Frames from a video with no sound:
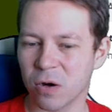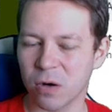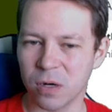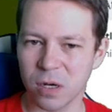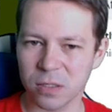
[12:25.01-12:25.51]

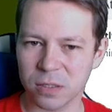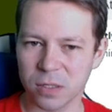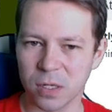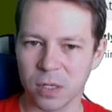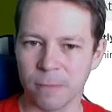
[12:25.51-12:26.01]
or not.
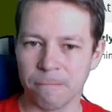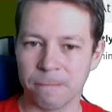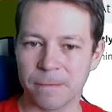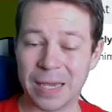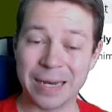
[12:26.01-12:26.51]

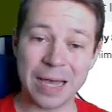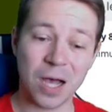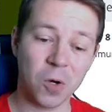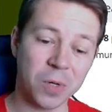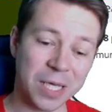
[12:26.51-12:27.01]
And
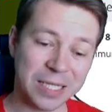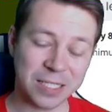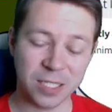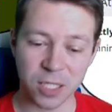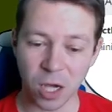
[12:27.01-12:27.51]
now
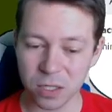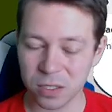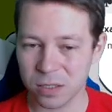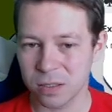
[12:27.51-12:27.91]
he's not.